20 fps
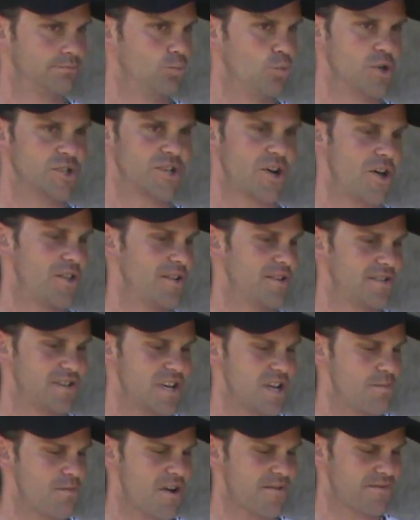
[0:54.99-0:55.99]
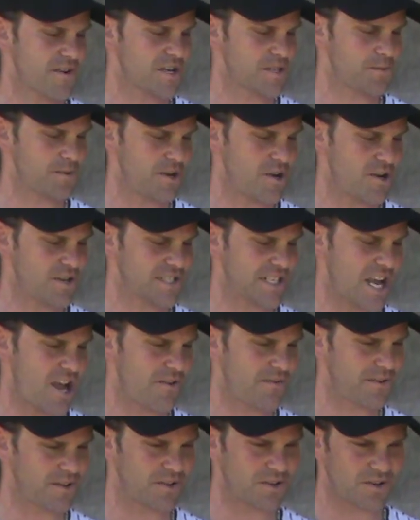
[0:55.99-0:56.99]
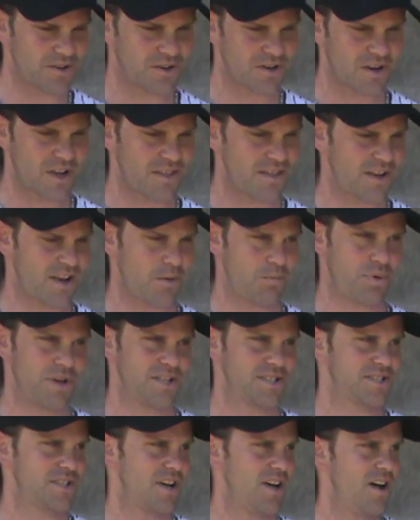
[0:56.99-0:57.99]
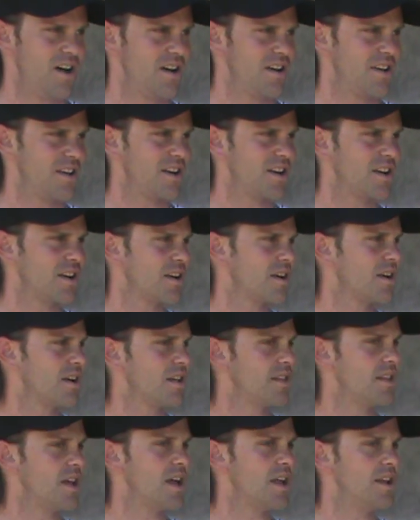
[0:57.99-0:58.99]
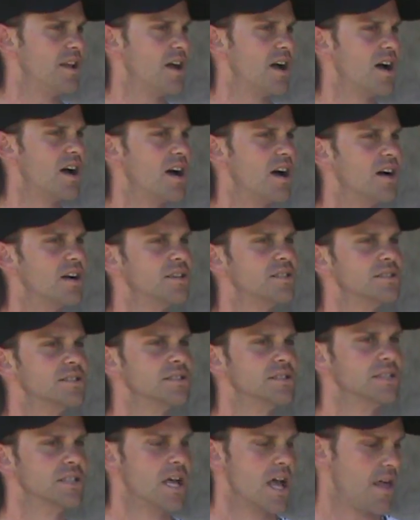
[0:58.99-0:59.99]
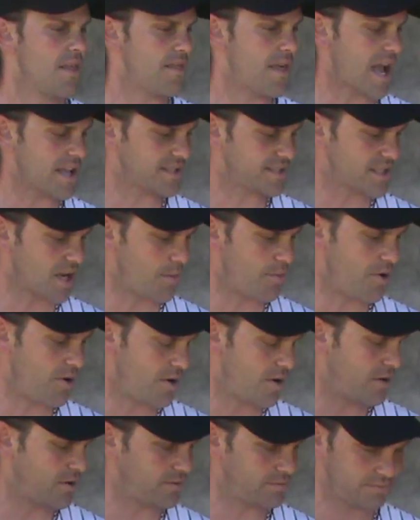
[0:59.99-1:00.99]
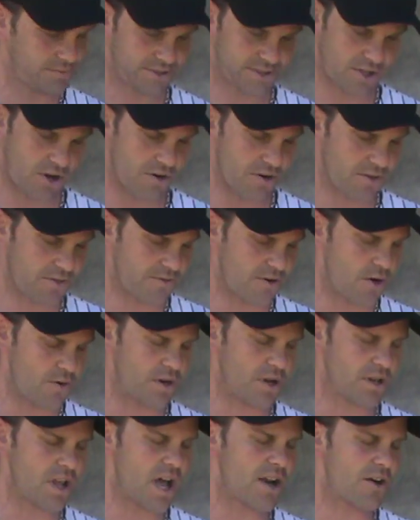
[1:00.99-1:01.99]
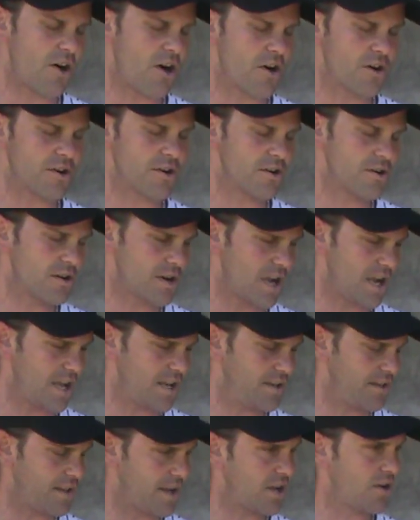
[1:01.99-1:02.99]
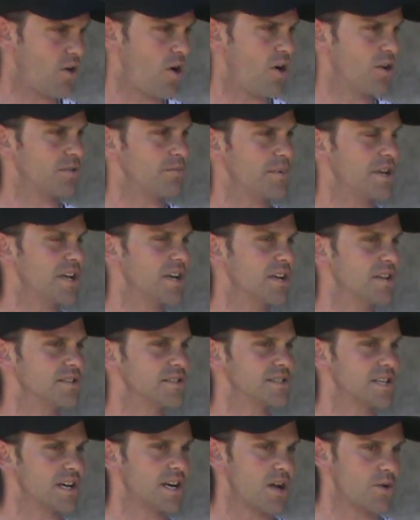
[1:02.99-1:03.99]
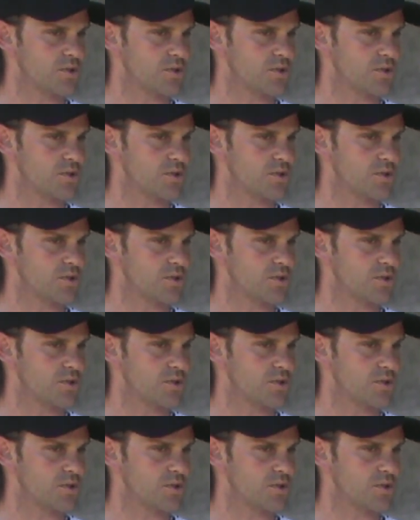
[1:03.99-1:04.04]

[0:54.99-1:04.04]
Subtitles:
was on the team my freshman year as an outfielder. I think I pitched an inning, and then that summer started throwing a lot harder, and they called me and said I